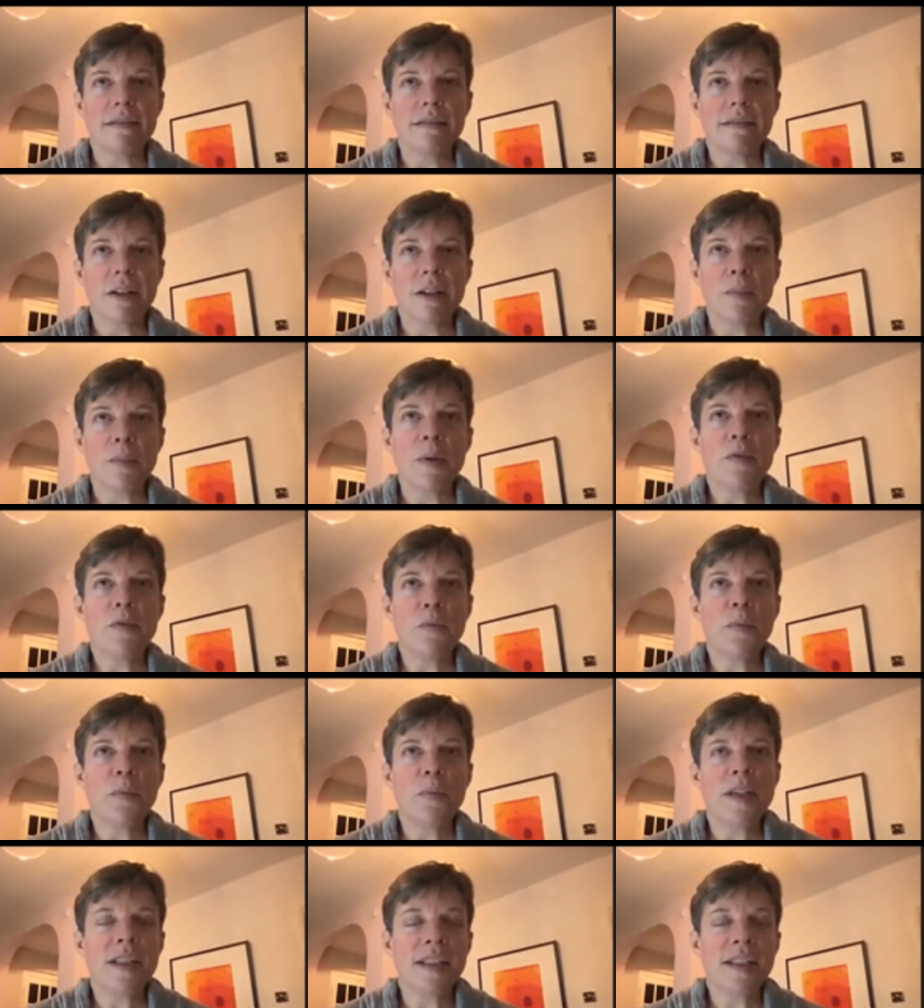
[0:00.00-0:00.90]
above and
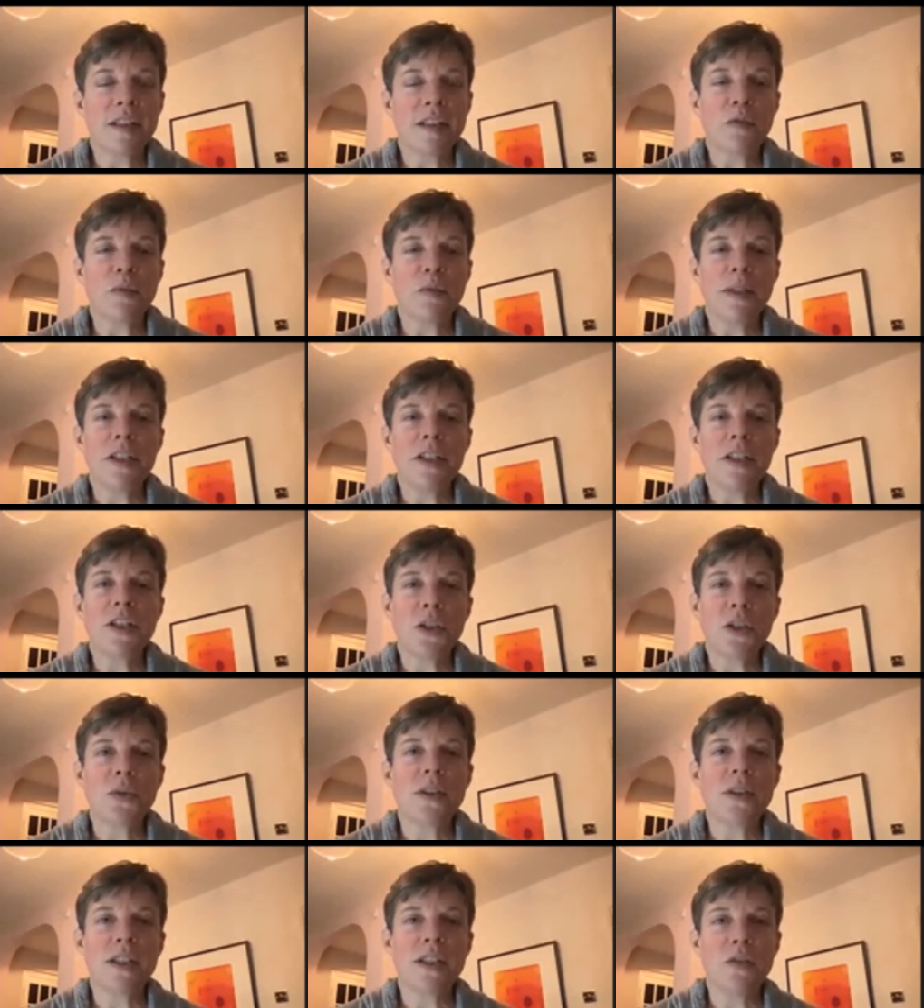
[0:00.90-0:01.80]
beyond the information you
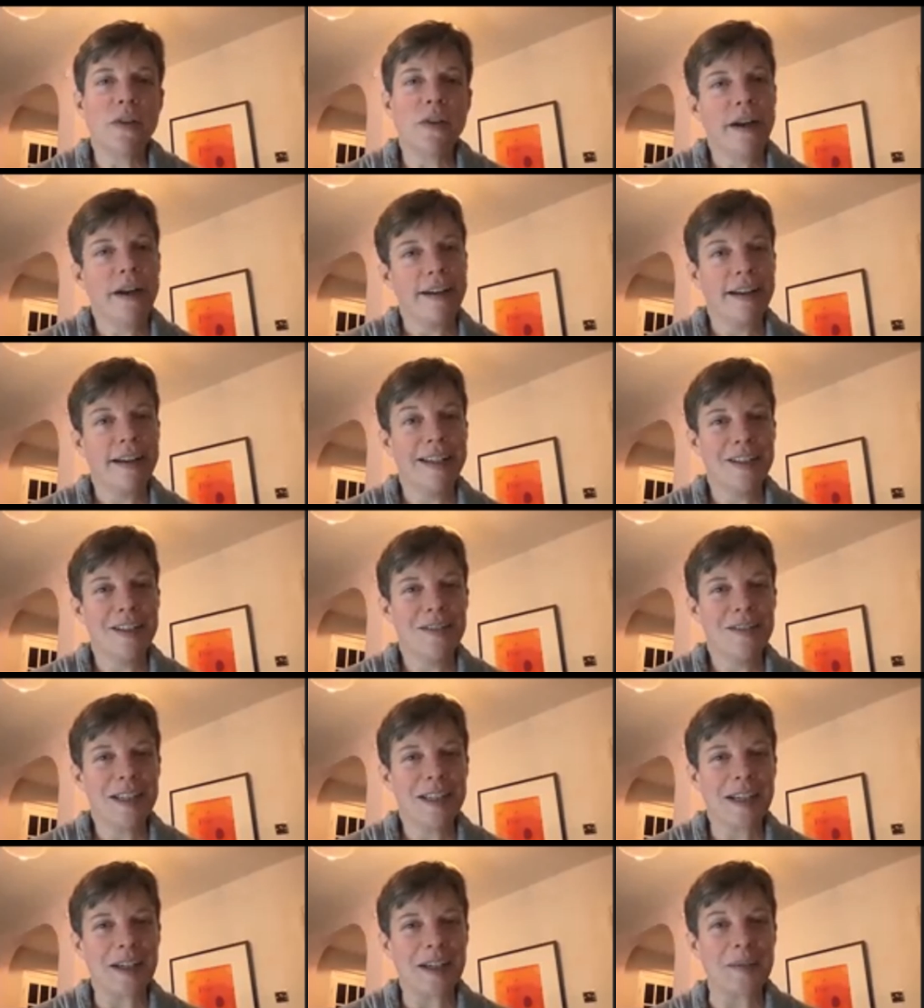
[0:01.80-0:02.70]
think you've had ahead of
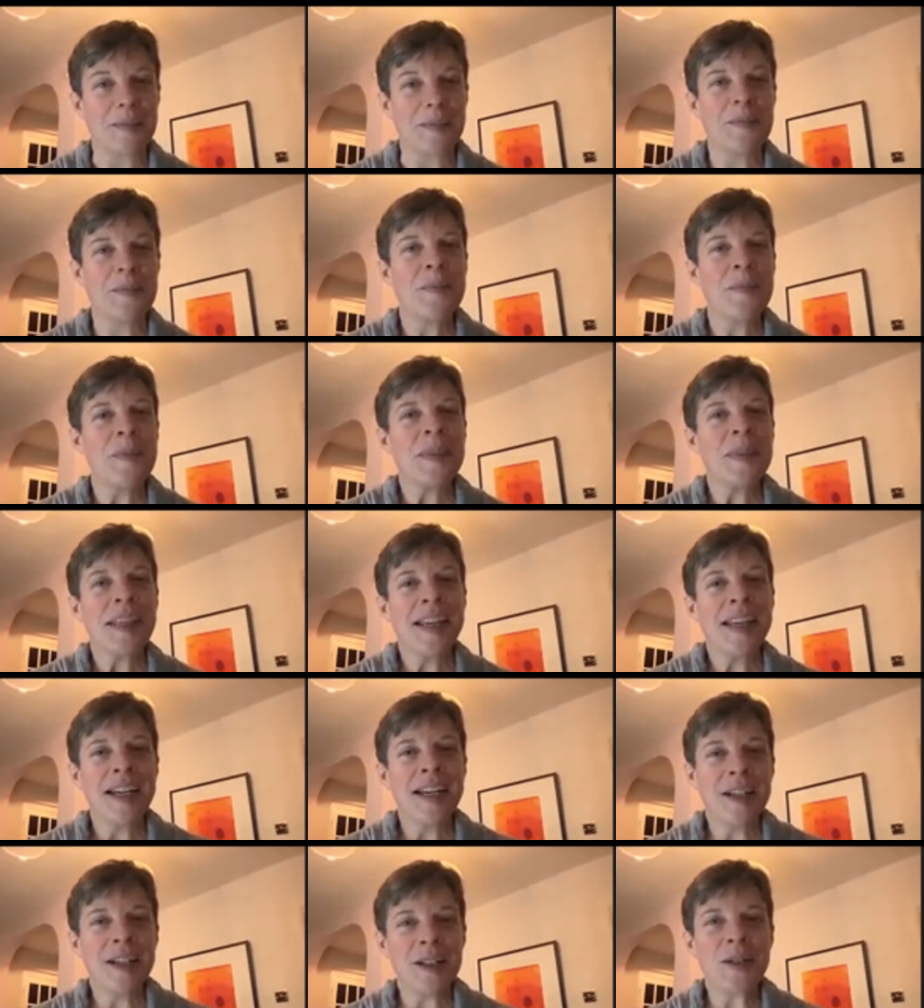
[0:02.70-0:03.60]
time
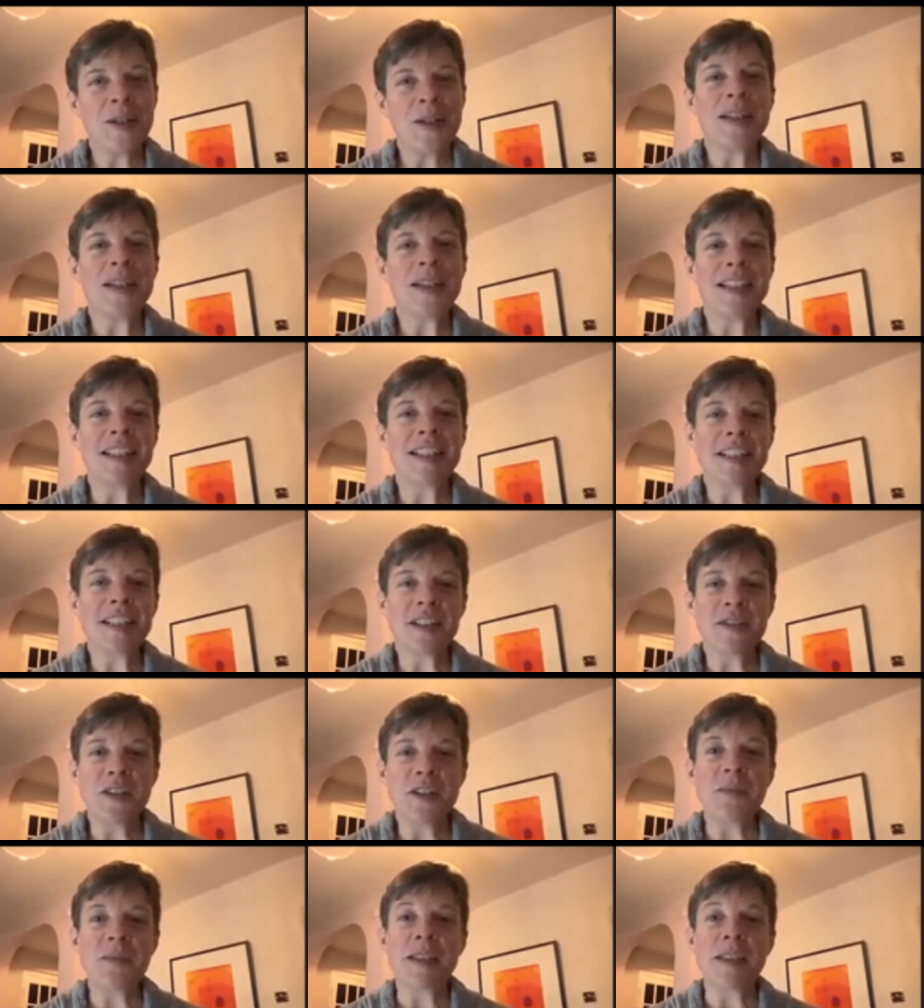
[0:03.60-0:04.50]
how do you then get to the
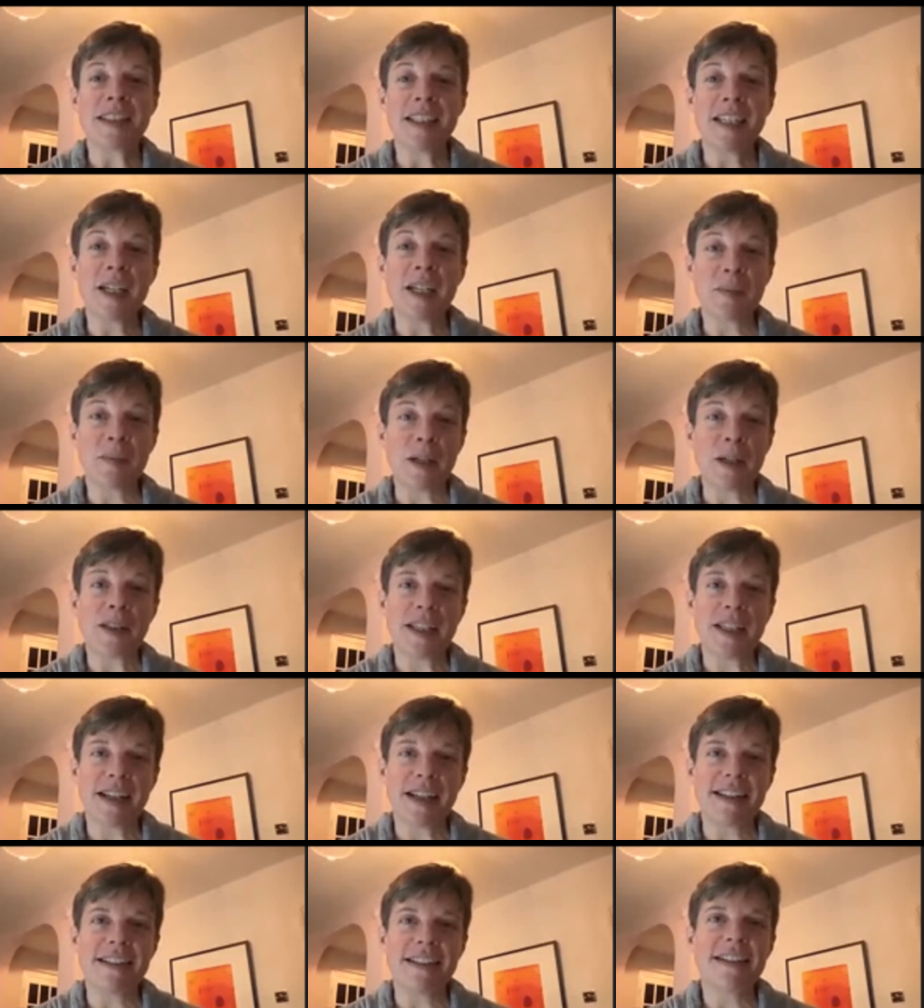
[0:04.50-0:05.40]
room and think about
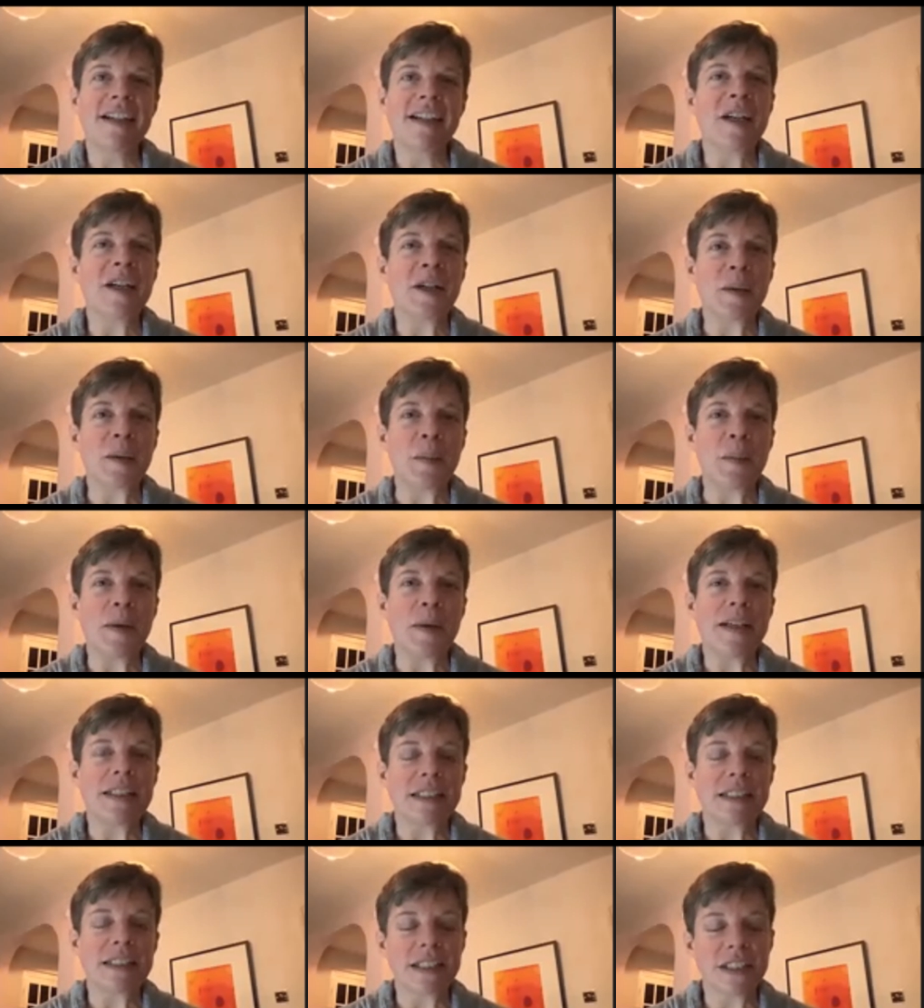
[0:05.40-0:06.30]
that? Um,
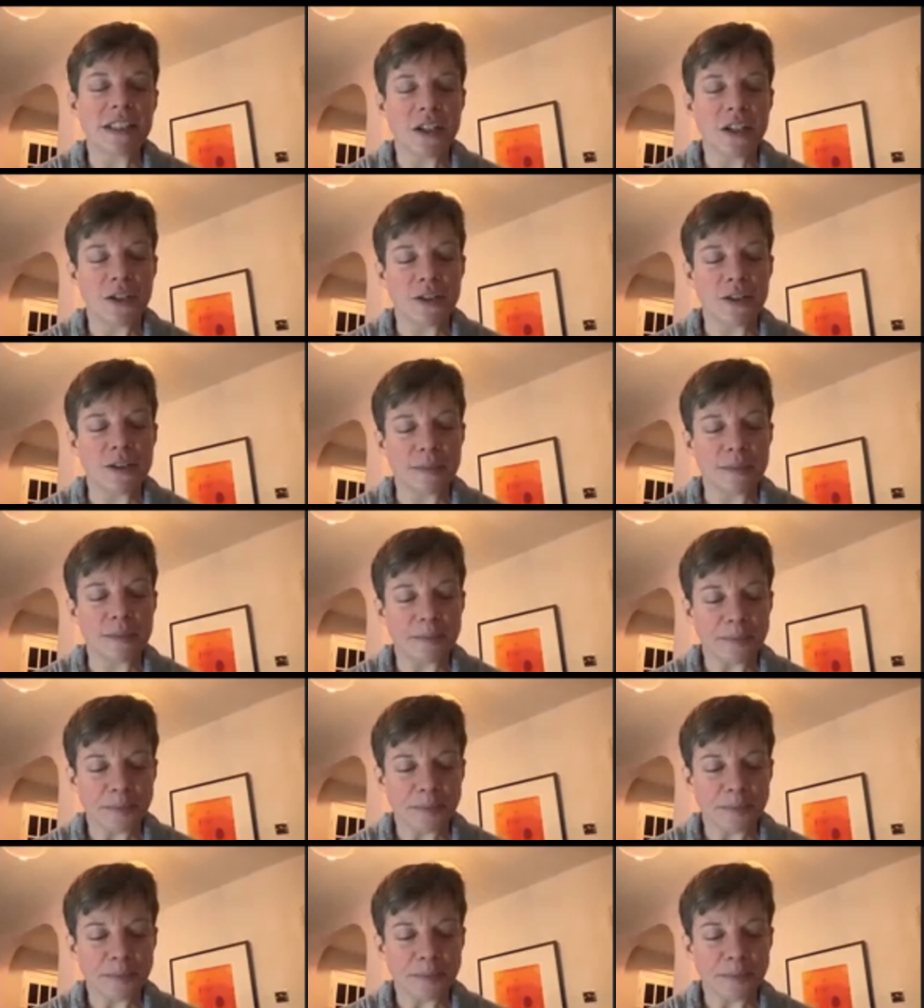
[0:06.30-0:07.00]
and so